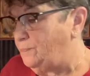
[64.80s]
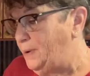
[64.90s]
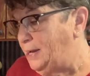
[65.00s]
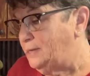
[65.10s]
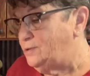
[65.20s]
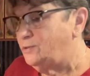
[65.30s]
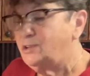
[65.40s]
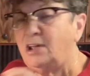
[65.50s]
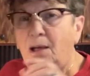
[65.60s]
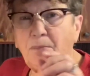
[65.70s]
because there's
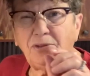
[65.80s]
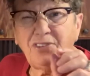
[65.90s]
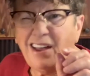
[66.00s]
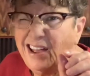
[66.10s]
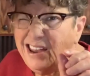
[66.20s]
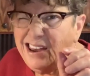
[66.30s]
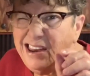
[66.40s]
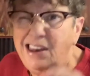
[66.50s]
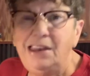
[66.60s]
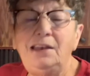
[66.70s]
a couple
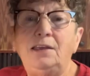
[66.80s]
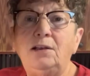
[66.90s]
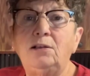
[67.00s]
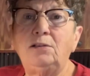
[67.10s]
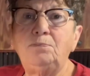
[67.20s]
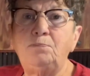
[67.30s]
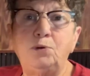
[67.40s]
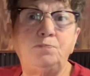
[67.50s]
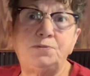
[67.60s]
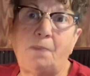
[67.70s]
tiny little
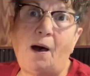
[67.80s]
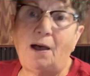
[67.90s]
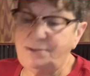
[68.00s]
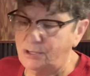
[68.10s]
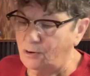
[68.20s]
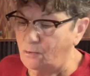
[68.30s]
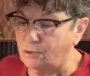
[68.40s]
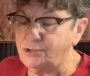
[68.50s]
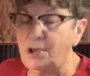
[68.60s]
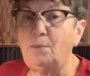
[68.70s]
poop spots and of
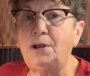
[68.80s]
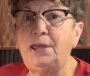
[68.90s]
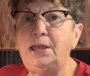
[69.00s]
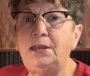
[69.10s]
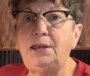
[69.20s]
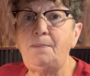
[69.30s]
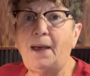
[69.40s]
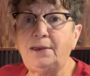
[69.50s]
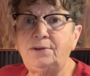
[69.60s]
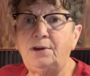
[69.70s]
course I want to get any
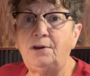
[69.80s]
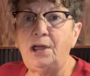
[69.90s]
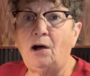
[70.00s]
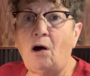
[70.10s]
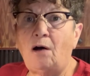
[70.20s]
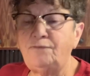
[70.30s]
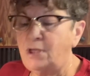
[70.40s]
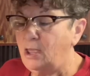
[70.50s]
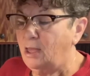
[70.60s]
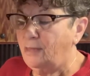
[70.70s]
bacteria off
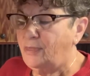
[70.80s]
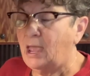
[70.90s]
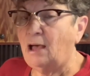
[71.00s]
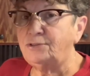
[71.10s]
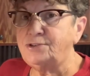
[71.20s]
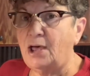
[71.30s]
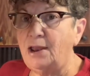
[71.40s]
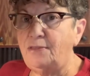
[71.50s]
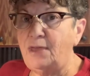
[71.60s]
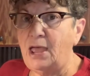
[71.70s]
the outside
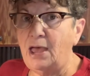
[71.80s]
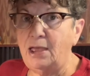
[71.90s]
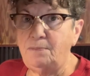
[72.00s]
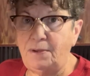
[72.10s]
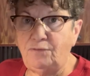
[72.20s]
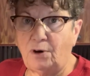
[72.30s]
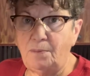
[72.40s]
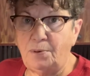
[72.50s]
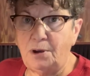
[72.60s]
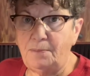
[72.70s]
of the egg before I
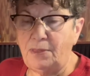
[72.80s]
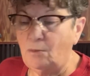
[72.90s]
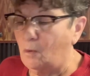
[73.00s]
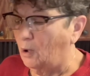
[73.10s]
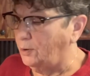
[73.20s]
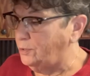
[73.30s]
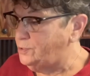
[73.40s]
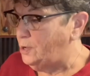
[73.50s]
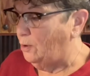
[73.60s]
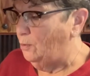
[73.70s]
put them in the water.
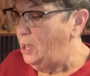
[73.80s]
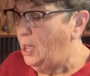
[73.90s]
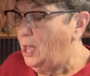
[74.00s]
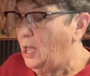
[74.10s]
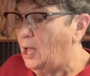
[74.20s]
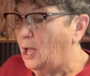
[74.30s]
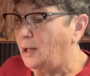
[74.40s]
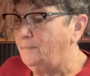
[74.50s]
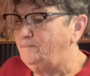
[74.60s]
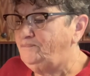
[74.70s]
So
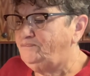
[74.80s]
um,